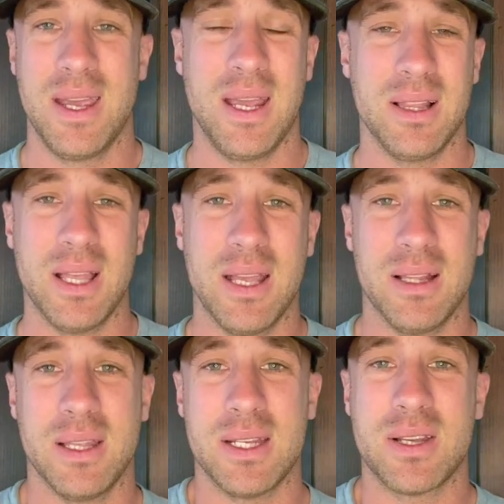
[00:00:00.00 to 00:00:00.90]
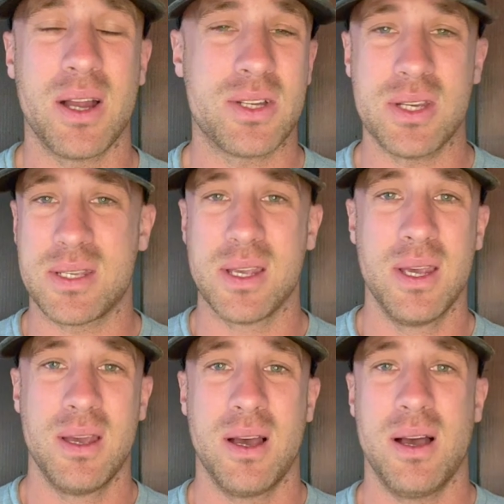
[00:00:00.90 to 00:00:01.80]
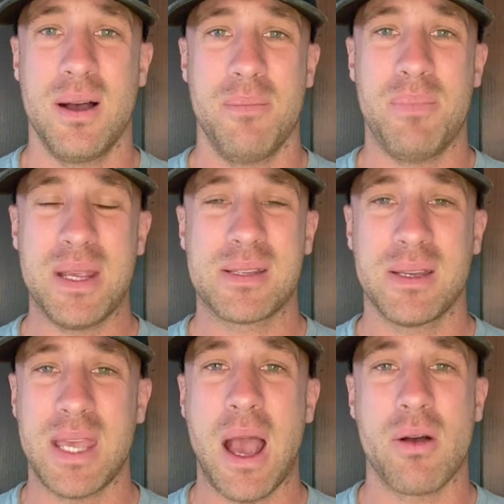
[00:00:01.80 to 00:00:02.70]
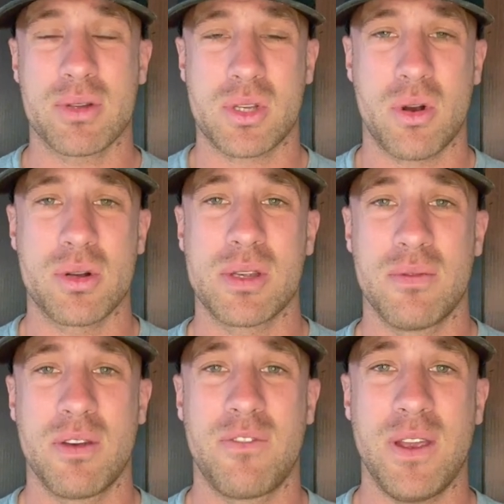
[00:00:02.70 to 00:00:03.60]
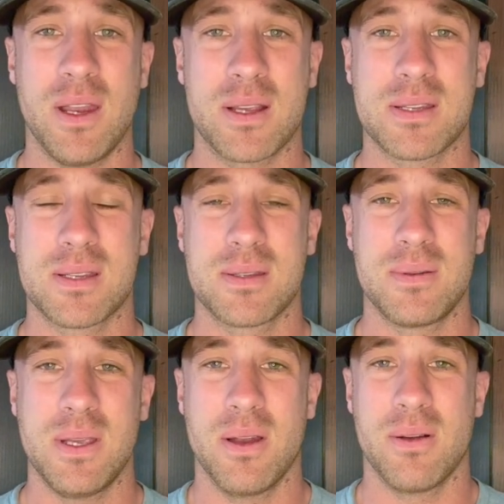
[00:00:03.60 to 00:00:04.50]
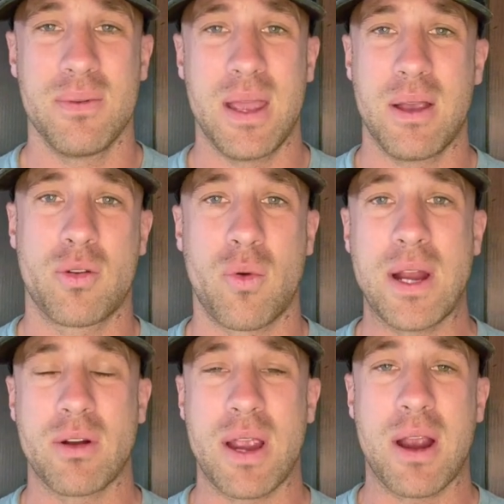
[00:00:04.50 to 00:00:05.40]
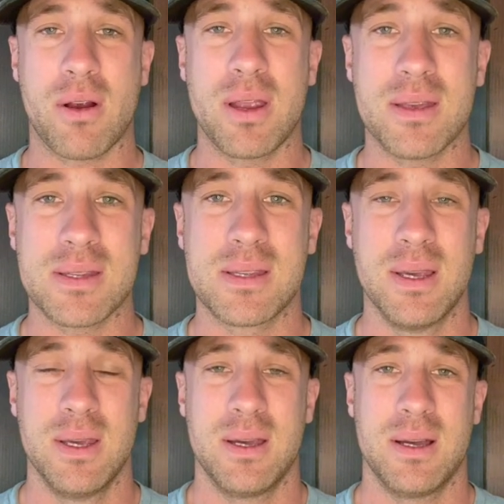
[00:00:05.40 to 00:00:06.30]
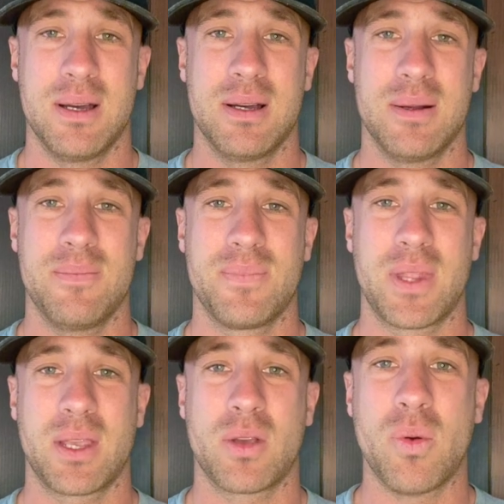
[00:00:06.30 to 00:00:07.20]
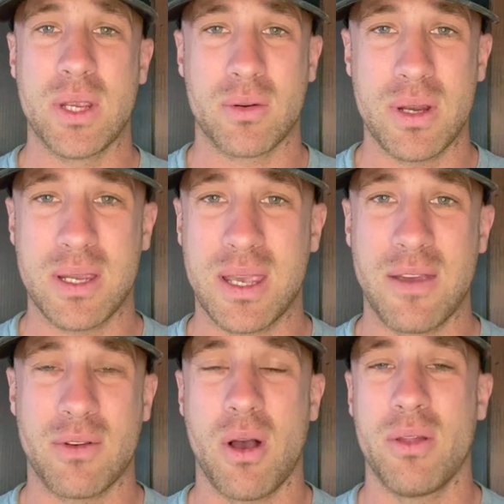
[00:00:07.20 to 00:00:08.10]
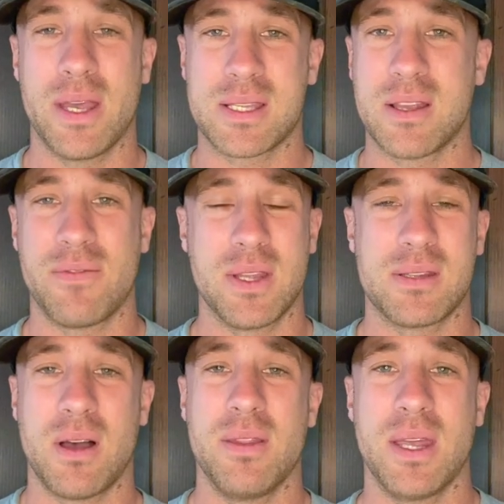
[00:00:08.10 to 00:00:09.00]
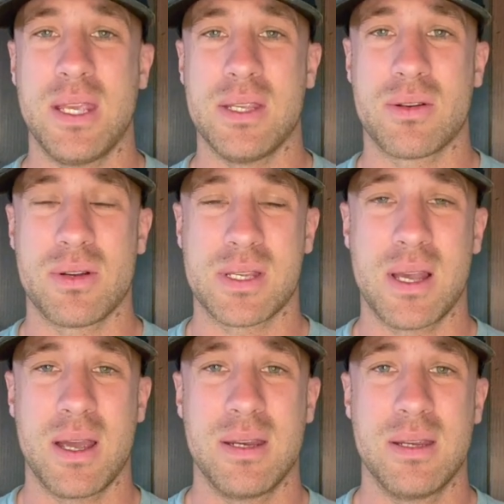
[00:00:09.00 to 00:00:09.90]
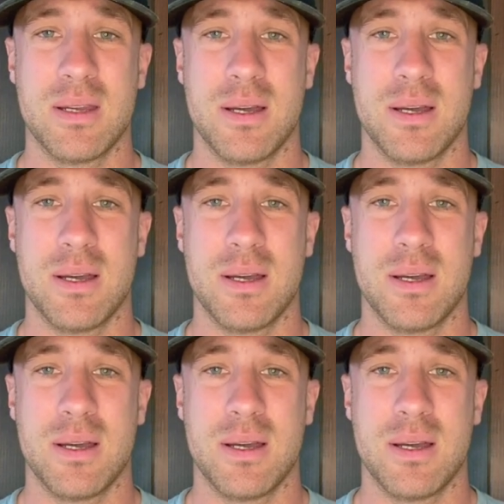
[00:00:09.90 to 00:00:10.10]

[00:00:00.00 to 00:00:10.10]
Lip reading: It touches basically the outskirts of the Phoenix, you know, greater areas like Queen Creek, Cape, all that stuff that's on that eastern side.